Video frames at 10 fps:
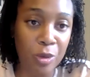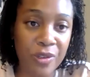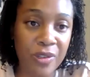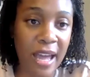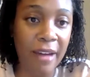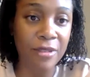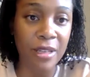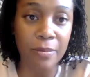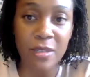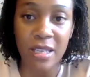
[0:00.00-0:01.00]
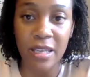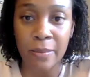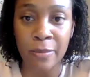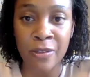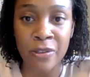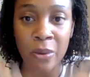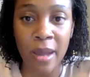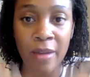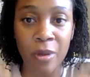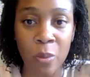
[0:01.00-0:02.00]
staffed up team, and so
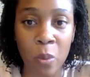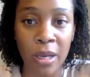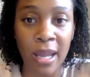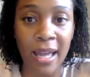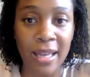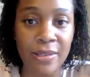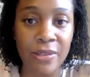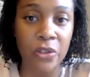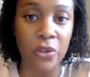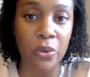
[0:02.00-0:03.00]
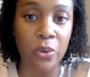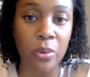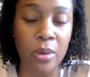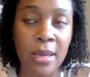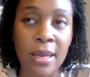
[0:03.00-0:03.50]
everyone has to.